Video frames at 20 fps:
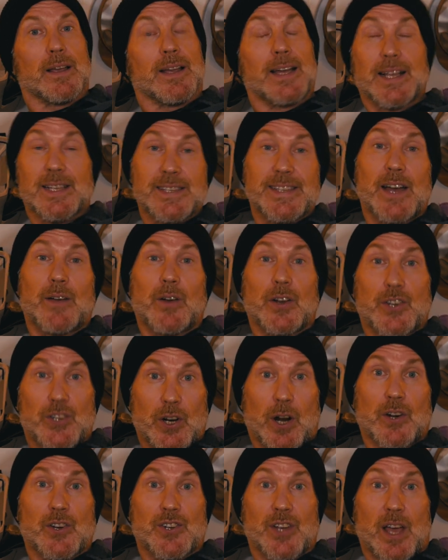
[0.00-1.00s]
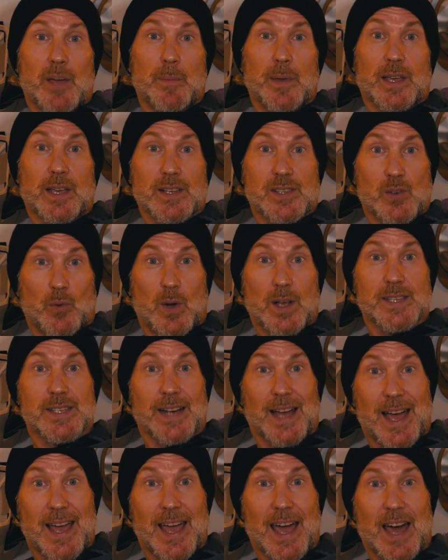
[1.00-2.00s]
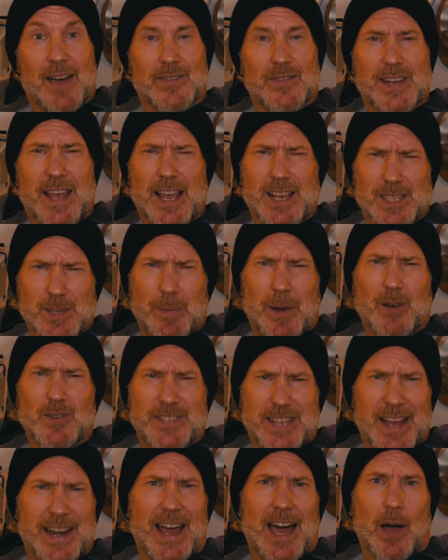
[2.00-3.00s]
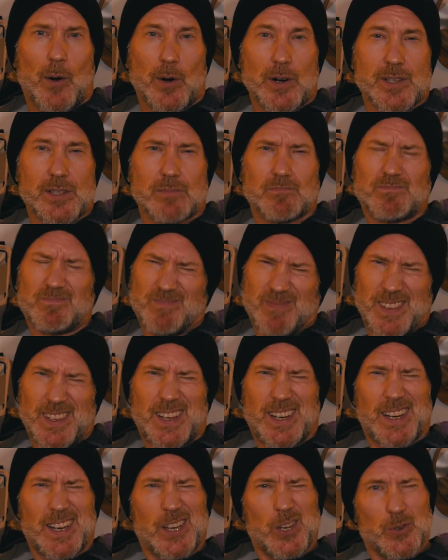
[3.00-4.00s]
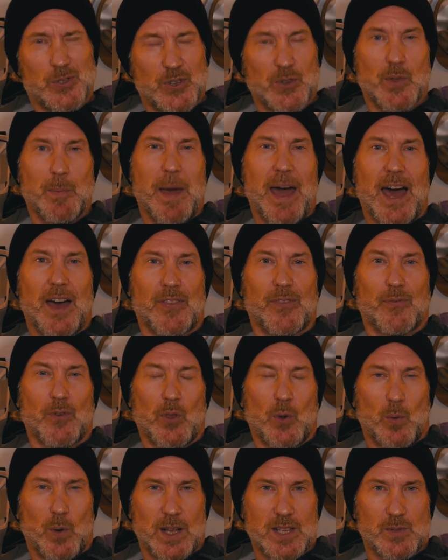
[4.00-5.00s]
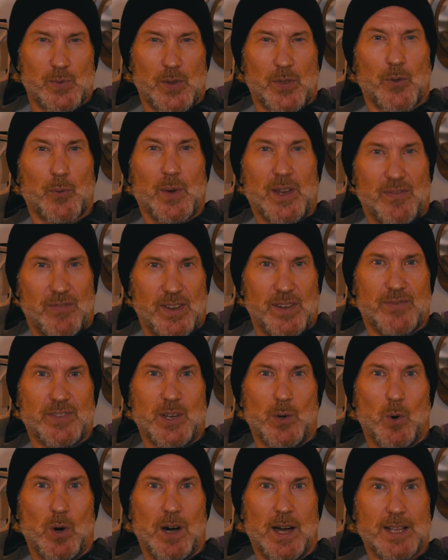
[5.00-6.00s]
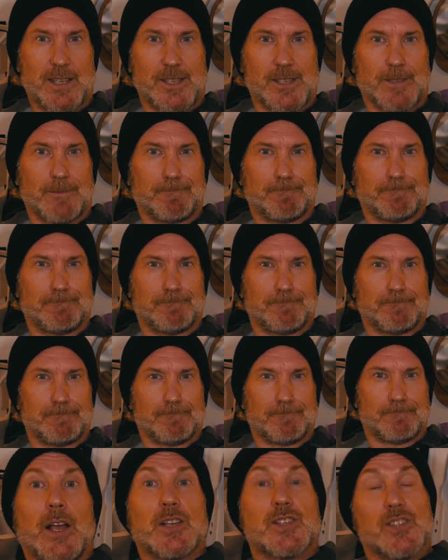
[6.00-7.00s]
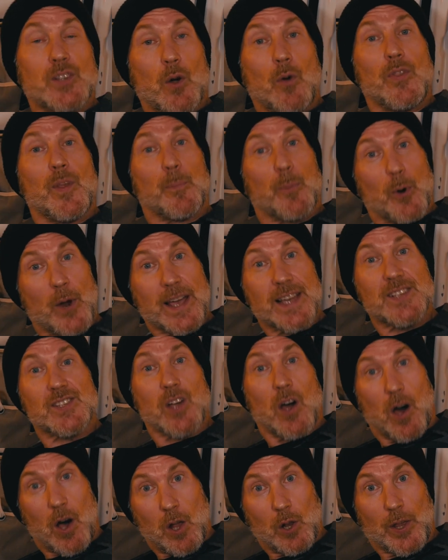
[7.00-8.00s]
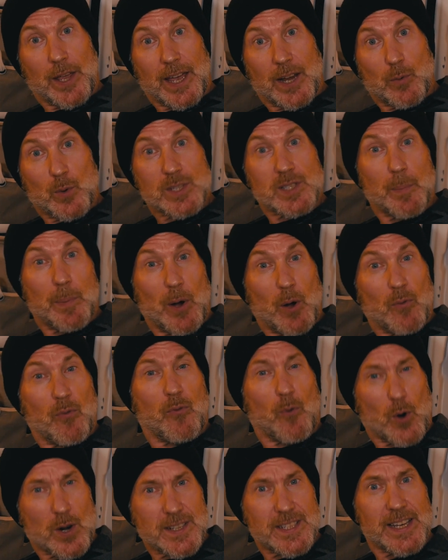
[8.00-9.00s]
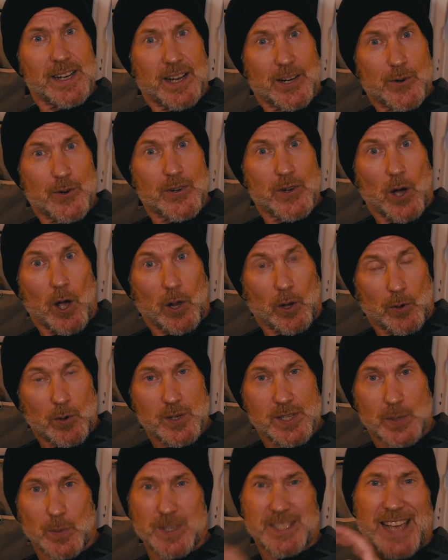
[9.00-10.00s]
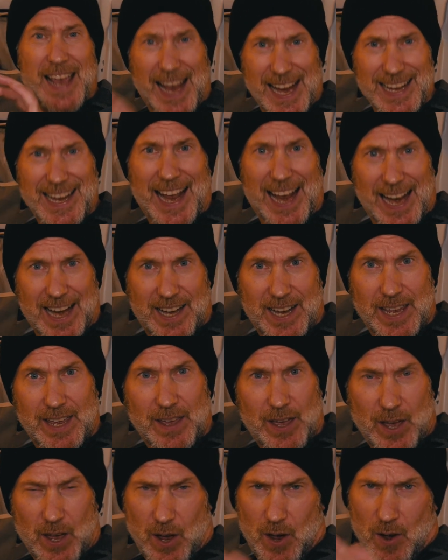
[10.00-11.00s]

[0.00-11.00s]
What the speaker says: Cuts down on charge time because the ones that I have takes about 10 hours. You do the math for the ones with 350 watts. So the price all in was about $1,400. It was $880